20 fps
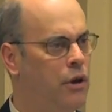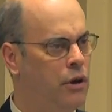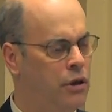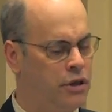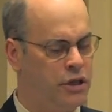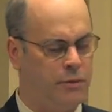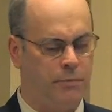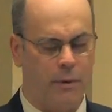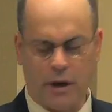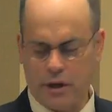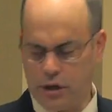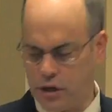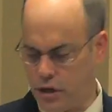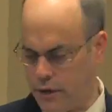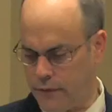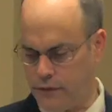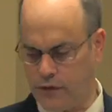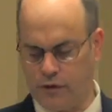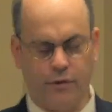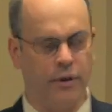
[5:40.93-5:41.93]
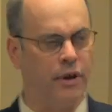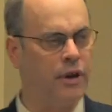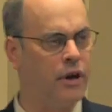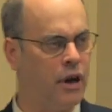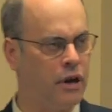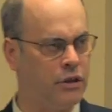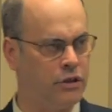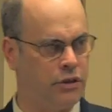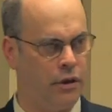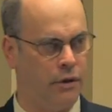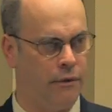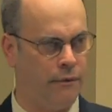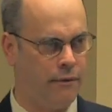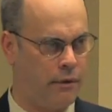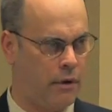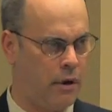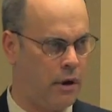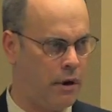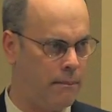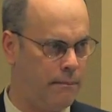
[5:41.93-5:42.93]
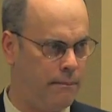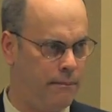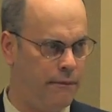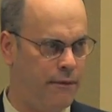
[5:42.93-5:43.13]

inspection of street cuts, you know, uh,